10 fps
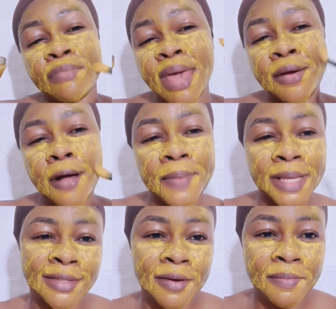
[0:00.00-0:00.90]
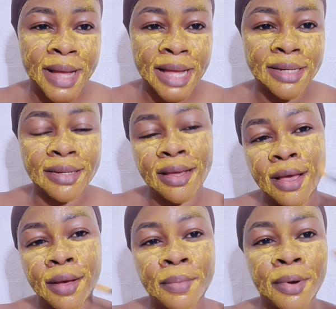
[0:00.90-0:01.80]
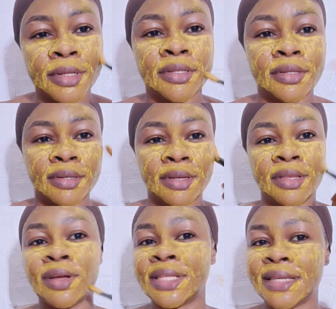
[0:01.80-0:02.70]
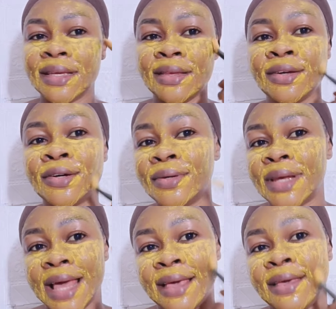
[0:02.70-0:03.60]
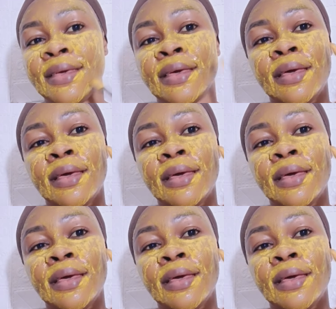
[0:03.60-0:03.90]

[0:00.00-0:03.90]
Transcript: makeup is not bad but nothing good like